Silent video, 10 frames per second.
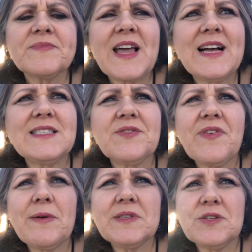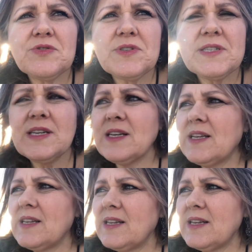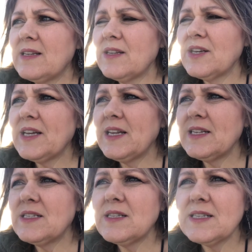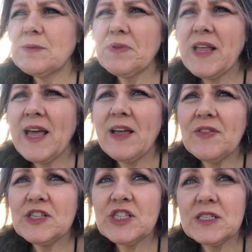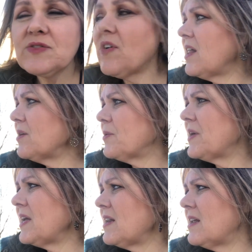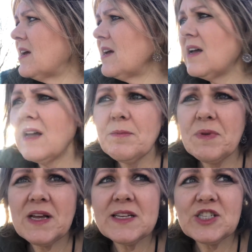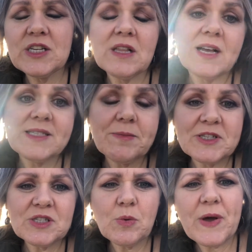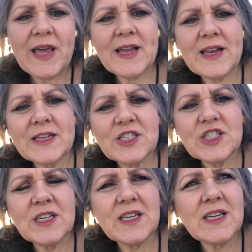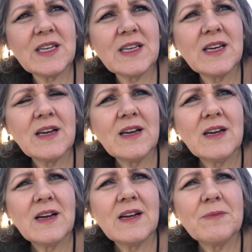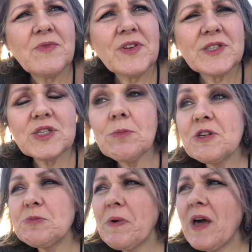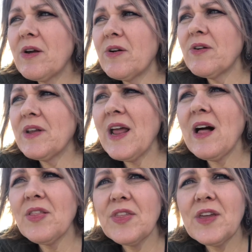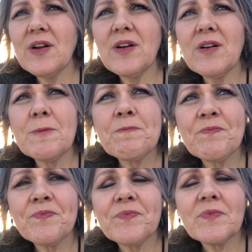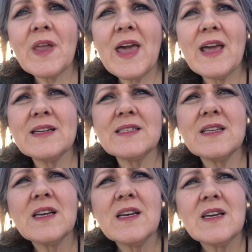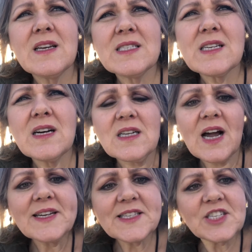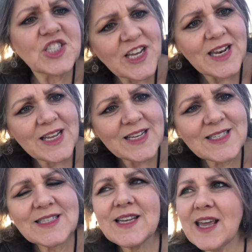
asked if I was interested in looking into this plan that she's following, because she lost a bunch of weight and she felt so much better and healthier. And it's called Isagenix,